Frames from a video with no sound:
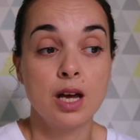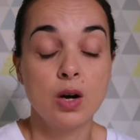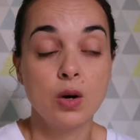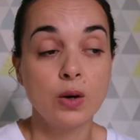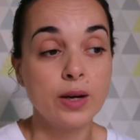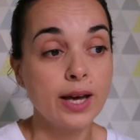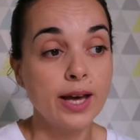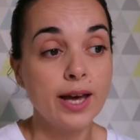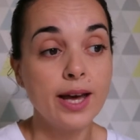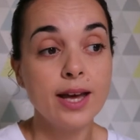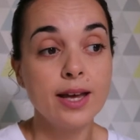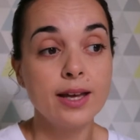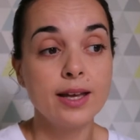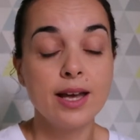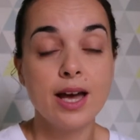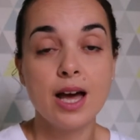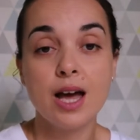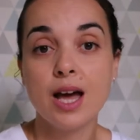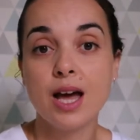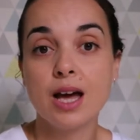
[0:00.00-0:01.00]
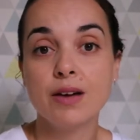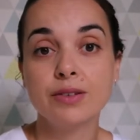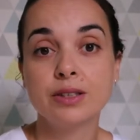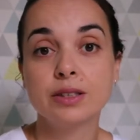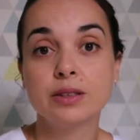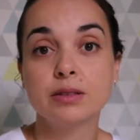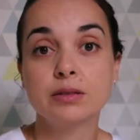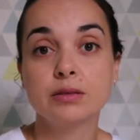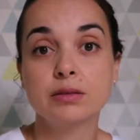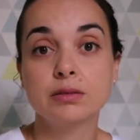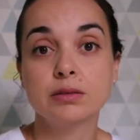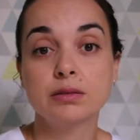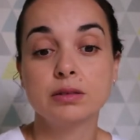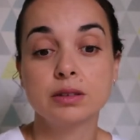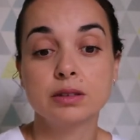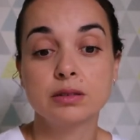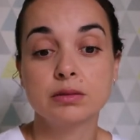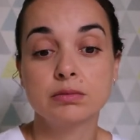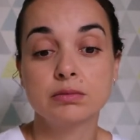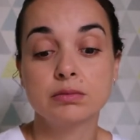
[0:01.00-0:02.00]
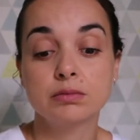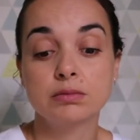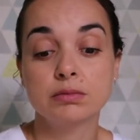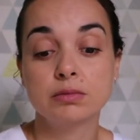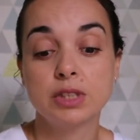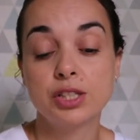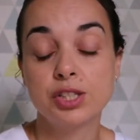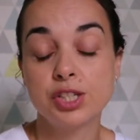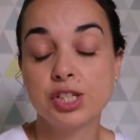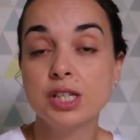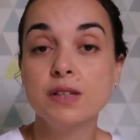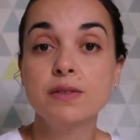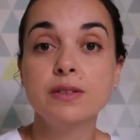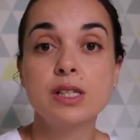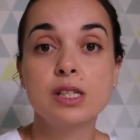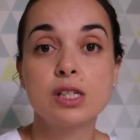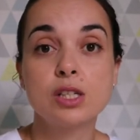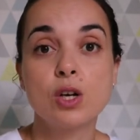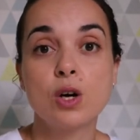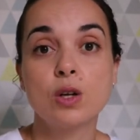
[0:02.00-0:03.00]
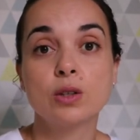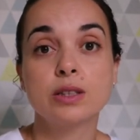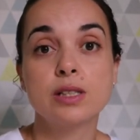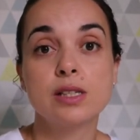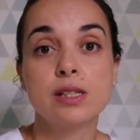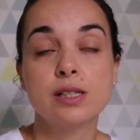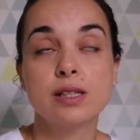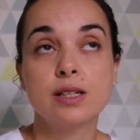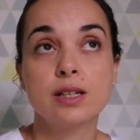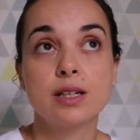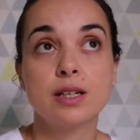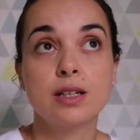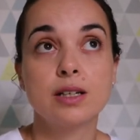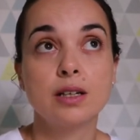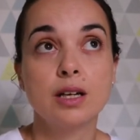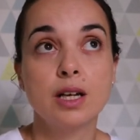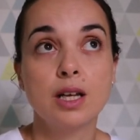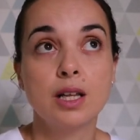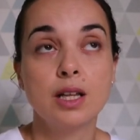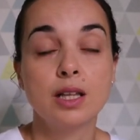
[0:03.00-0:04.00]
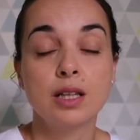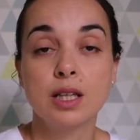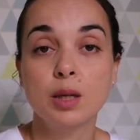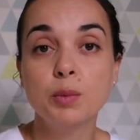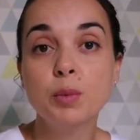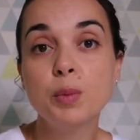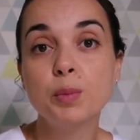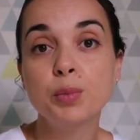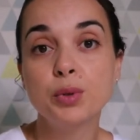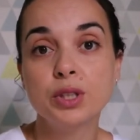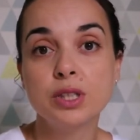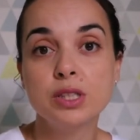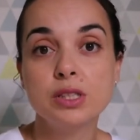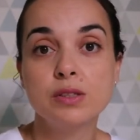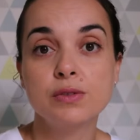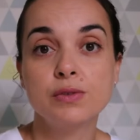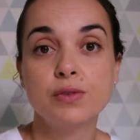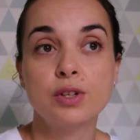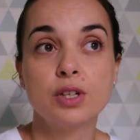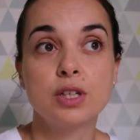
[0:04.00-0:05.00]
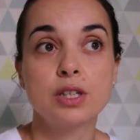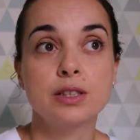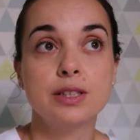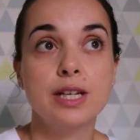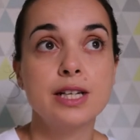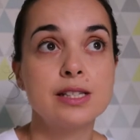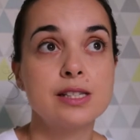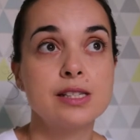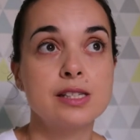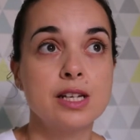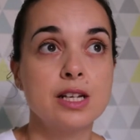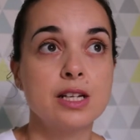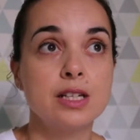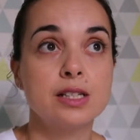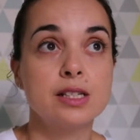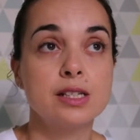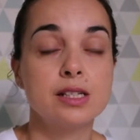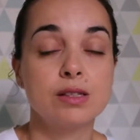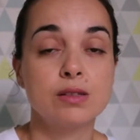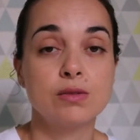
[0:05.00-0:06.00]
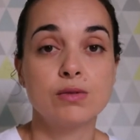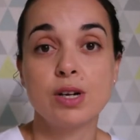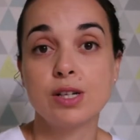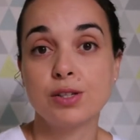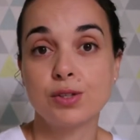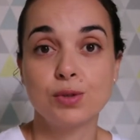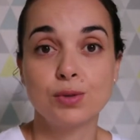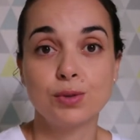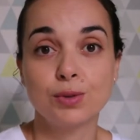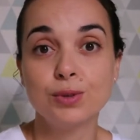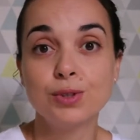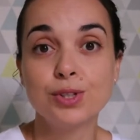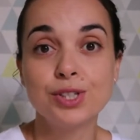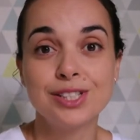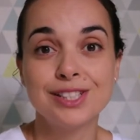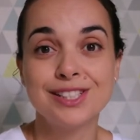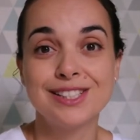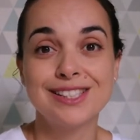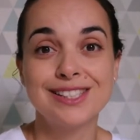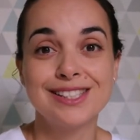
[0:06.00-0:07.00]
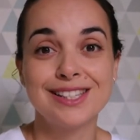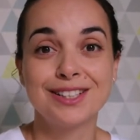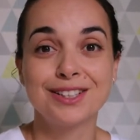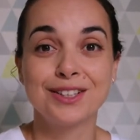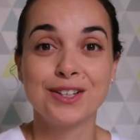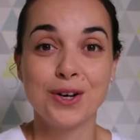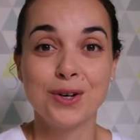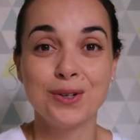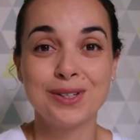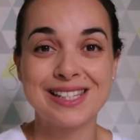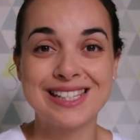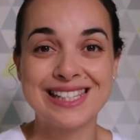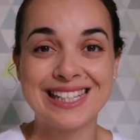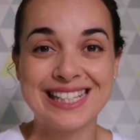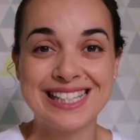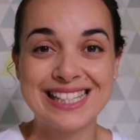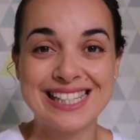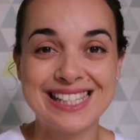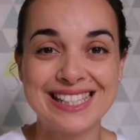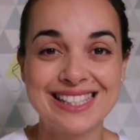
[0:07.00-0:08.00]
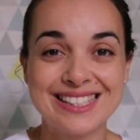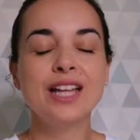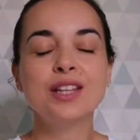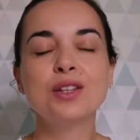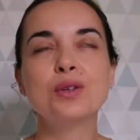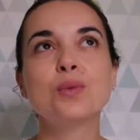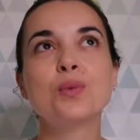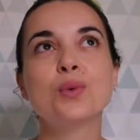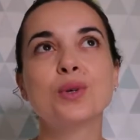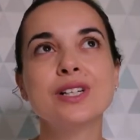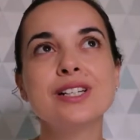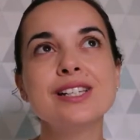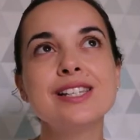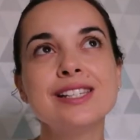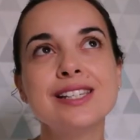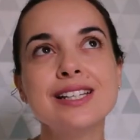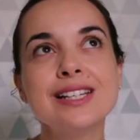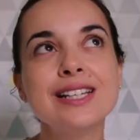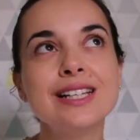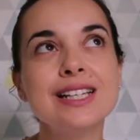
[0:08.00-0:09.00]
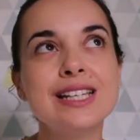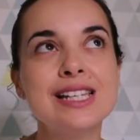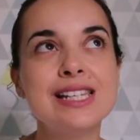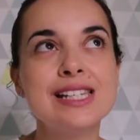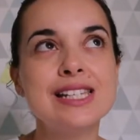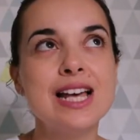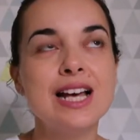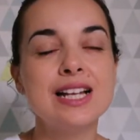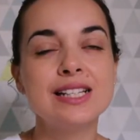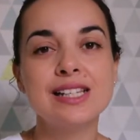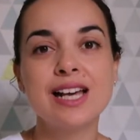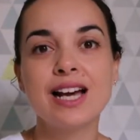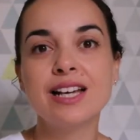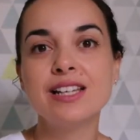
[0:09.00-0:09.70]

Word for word: okay, I haven't achieved this goal this year. Let me put it for next year's resolutions and goals list. And the worst thing is that